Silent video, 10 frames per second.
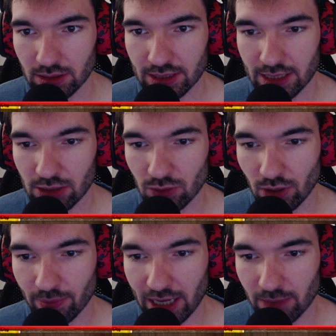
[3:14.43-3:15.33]
skill to
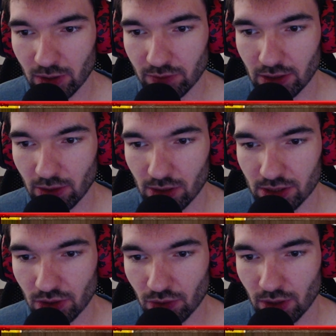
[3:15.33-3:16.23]
your mech, but will
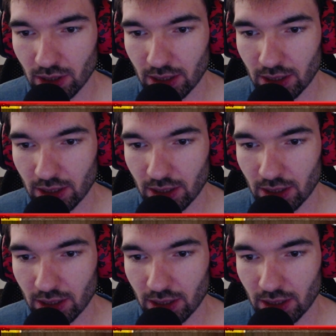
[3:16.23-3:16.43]
also